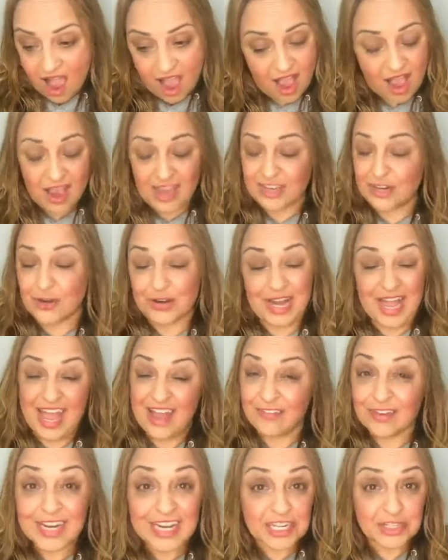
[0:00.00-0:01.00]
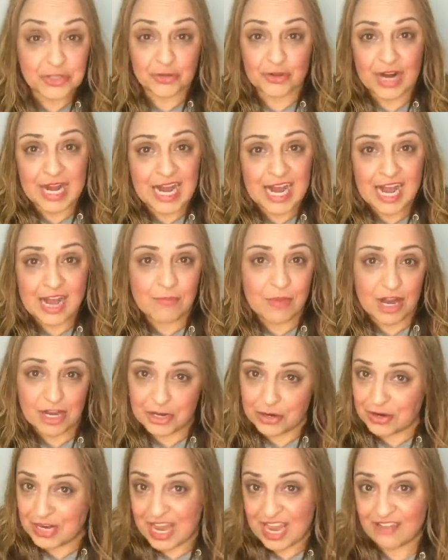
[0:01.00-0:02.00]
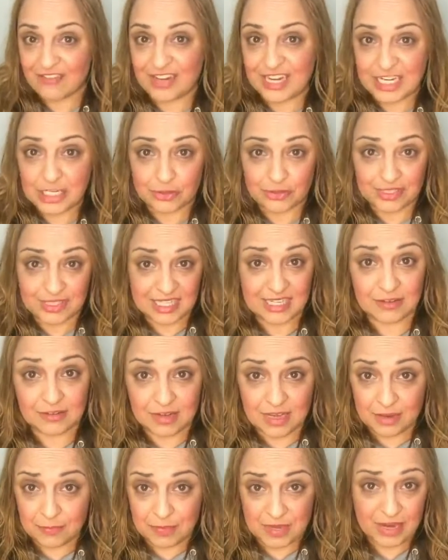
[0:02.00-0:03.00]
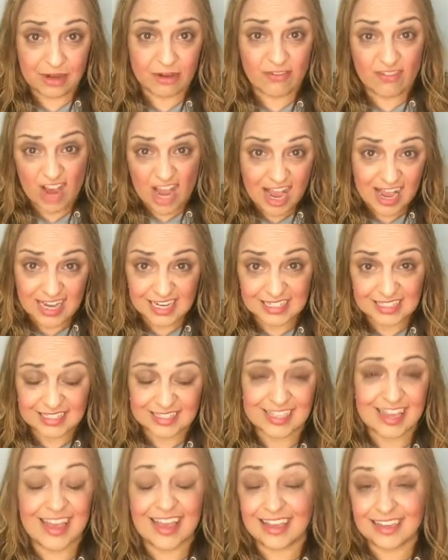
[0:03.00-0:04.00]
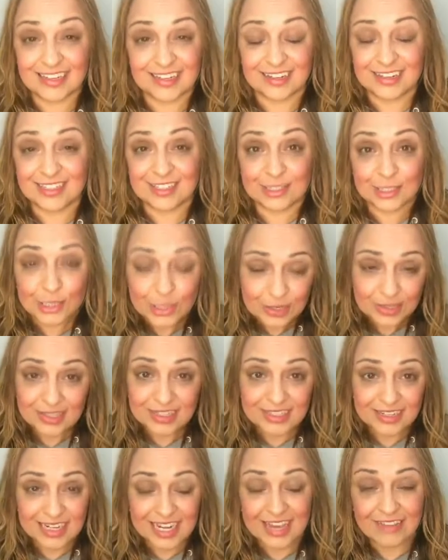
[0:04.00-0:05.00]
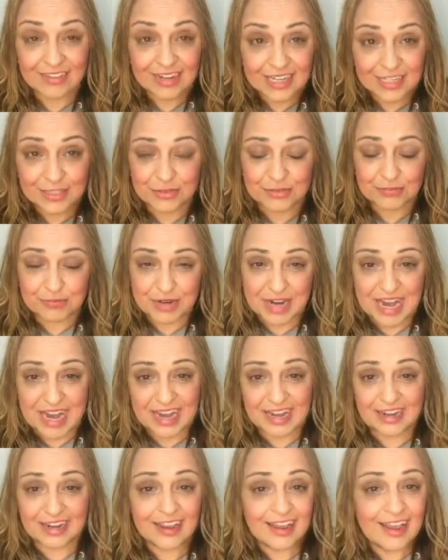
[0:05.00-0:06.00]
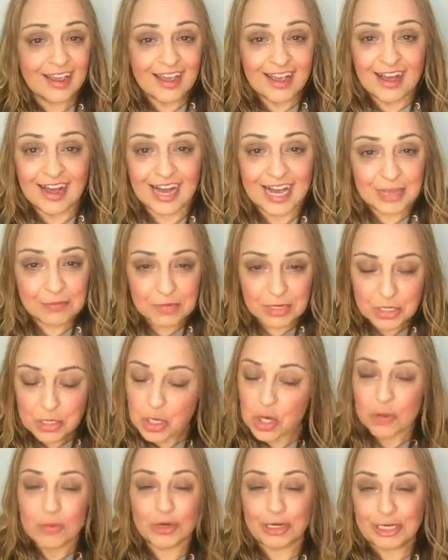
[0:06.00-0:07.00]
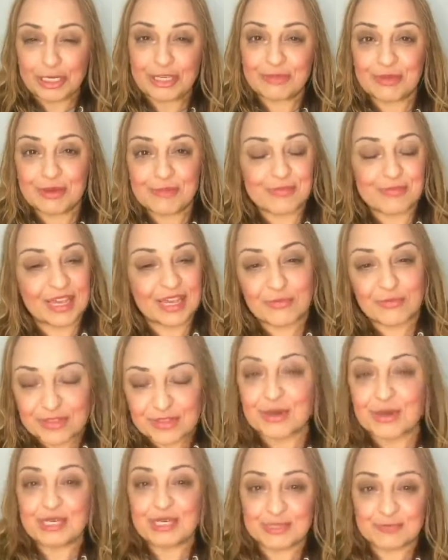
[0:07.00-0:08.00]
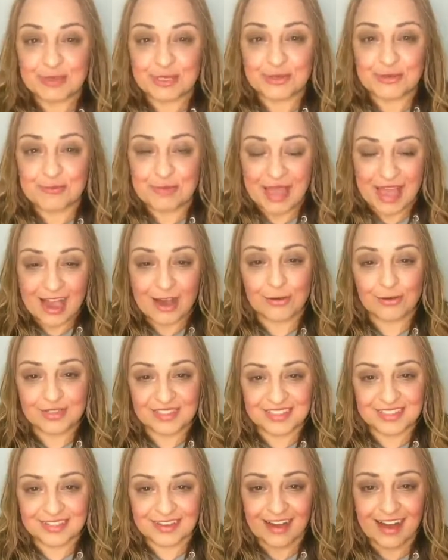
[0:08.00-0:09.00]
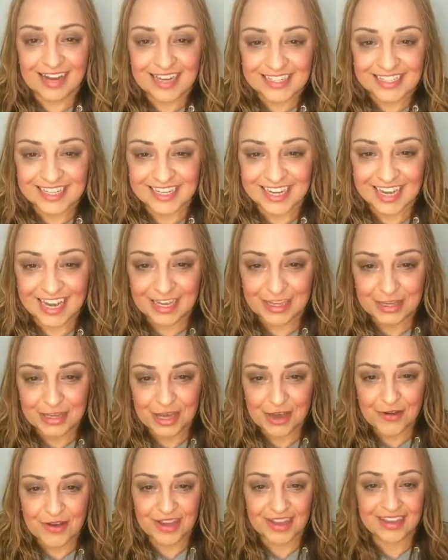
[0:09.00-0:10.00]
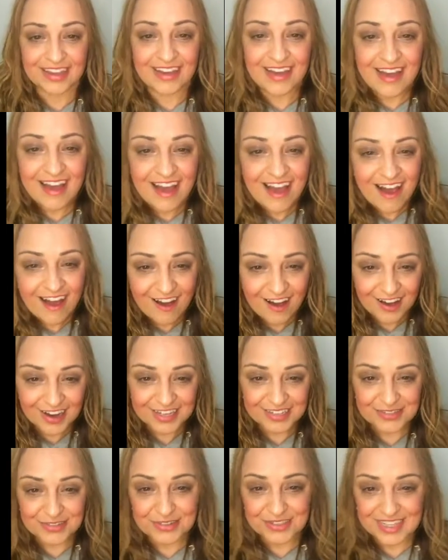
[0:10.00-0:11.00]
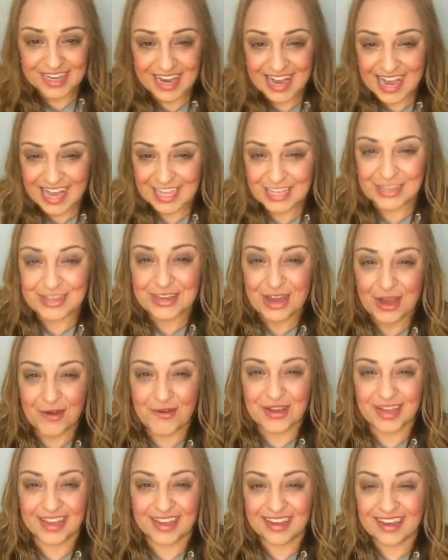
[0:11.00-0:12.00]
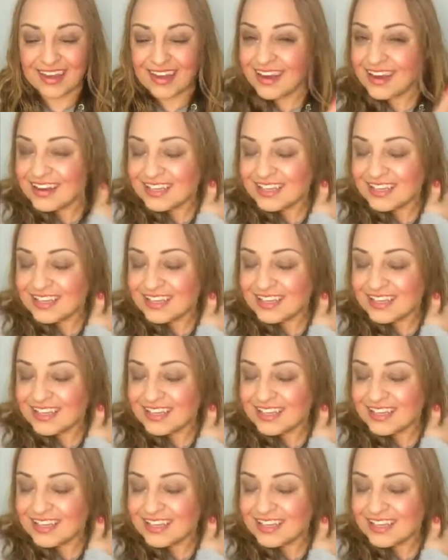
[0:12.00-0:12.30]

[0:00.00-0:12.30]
I don't have an extra arm, I don't have an extra a pair of eyes, and I certainly don't have an extra brain. I'm a normal human being with no special powers. Hi Dee, how you going? Hi daughter, how you going?